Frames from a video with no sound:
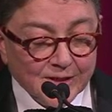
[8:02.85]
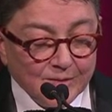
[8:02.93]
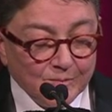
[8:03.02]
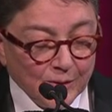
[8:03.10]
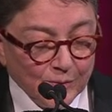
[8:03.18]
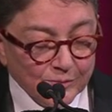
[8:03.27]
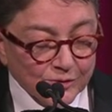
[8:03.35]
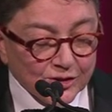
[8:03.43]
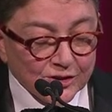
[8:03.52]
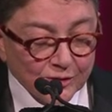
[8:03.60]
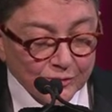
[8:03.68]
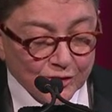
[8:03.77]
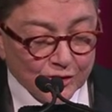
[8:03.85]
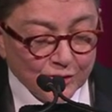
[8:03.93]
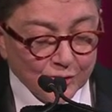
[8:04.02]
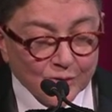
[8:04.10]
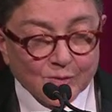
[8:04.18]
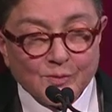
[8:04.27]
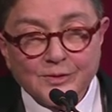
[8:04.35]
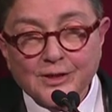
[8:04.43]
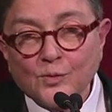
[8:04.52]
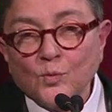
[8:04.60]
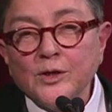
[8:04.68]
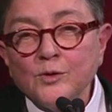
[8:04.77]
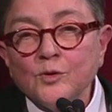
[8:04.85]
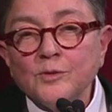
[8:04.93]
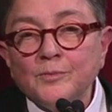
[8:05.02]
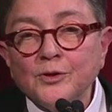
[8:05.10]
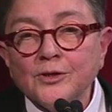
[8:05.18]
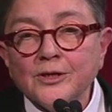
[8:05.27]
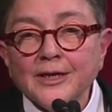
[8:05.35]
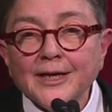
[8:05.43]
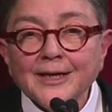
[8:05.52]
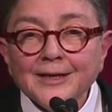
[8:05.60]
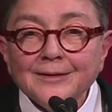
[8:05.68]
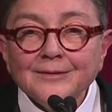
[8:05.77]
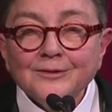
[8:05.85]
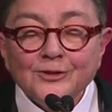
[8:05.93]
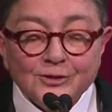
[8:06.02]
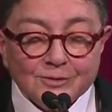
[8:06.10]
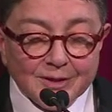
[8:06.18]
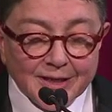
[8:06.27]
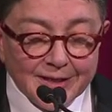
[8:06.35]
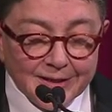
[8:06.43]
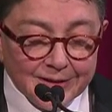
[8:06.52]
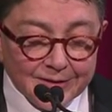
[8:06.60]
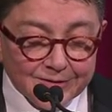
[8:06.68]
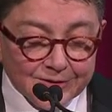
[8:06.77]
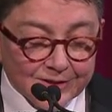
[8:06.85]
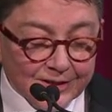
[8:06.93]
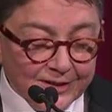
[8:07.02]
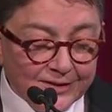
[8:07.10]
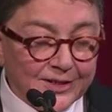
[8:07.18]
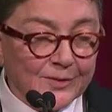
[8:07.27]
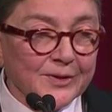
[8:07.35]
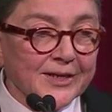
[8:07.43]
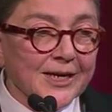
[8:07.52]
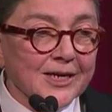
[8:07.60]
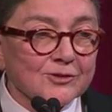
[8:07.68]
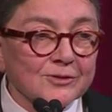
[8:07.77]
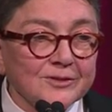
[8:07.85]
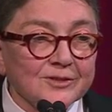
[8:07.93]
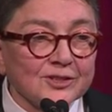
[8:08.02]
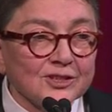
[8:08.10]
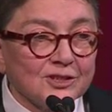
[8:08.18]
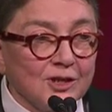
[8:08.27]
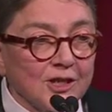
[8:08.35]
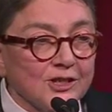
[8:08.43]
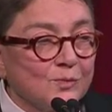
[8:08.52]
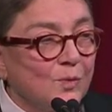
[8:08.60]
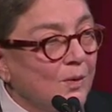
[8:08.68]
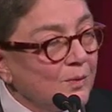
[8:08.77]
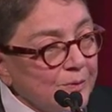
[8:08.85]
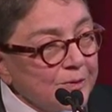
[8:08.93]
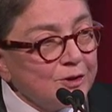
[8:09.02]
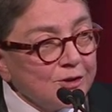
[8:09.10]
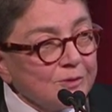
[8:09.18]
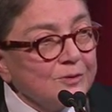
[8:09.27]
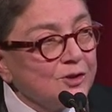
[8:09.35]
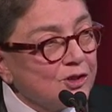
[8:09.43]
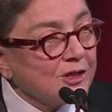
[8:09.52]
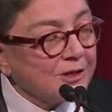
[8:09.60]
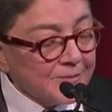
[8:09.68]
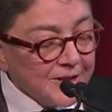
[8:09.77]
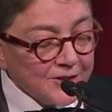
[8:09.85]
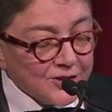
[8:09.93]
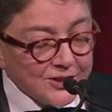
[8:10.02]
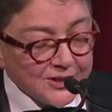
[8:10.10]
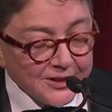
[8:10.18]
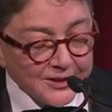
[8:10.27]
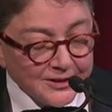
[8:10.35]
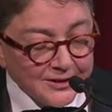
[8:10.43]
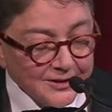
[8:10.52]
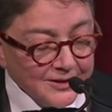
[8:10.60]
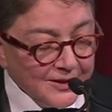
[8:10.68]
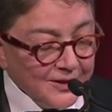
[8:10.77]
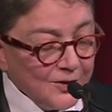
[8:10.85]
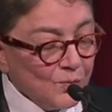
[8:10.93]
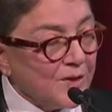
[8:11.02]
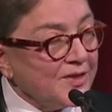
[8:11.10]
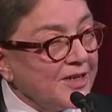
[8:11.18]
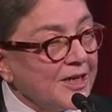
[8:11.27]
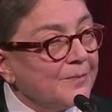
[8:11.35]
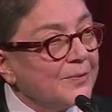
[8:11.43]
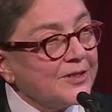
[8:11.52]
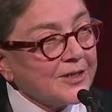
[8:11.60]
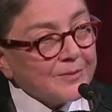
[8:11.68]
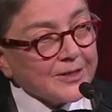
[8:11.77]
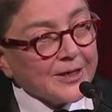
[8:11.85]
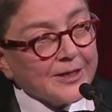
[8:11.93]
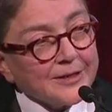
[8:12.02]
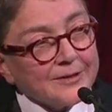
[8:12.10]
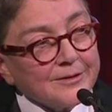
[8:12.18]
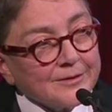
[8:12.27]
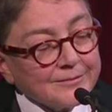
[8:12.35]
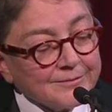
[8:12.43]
but we were so sure that we would put an end to AIDS that we actually discussed what we would do with GMHC when the epidemic ended.